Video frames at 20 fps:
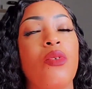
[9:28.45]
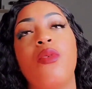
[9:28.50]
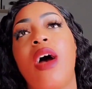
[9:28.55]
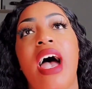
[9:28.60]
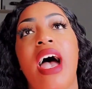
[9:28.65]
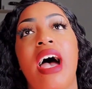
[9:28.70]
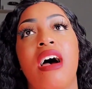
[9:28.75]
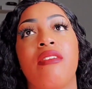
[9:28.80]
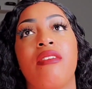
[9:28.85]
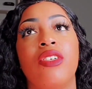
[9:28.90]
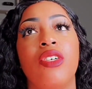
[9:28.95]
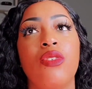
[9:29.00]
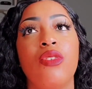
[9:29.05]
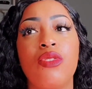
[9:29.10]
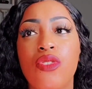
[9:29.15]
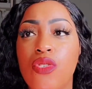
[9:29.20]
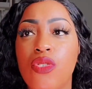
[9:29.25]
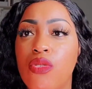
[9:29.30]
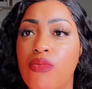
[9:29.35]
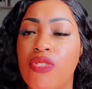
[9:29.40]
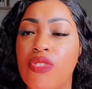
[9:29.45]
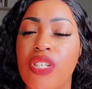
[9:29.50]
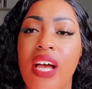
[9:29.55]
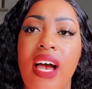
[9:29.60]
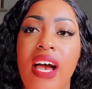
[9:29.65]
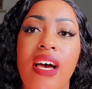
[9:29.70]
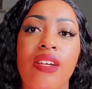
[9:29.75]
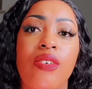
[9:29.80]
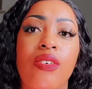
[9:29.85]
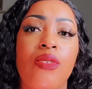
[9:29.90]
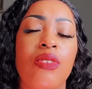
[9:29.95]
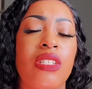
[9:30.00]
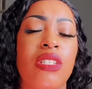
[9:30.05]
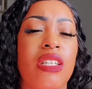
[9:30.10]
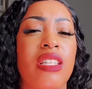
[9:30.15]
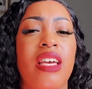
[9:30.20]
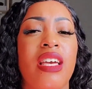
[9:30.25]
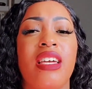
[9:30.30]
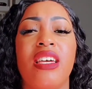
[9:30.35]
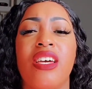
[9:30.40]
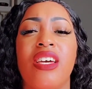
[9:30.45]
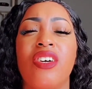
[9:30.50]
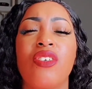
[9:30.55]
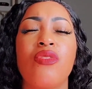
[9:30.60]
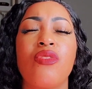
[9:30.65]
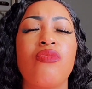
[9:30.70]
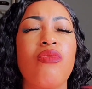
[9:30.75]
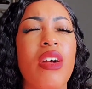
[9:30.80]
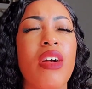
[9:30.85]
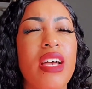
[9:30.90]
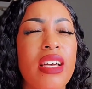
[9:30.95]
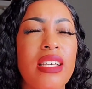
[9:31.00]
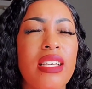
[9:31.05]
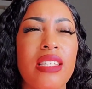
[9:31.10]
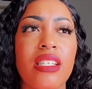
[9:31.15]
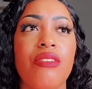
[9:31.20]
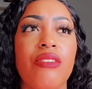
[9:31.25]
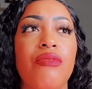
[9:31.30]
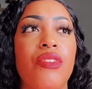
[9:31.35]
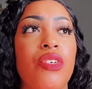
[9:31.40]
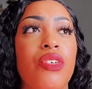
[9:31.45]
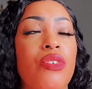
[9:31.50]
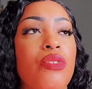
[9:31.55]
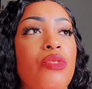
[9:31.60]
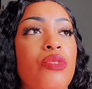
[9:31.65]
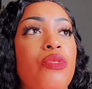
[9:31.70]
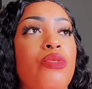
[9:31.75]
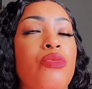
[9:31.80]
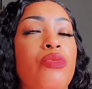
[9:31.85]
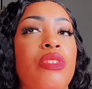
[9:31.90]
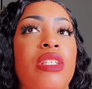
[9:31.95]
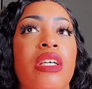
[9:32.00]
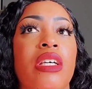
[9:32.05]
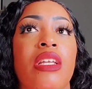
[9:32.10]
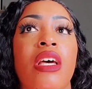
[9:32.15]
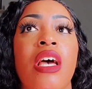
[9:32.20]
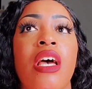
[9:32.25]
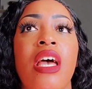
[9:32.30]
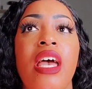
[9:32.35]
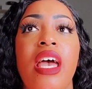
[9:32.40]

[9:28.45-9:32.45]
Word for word: who have YouTube channels and they get crazy views, and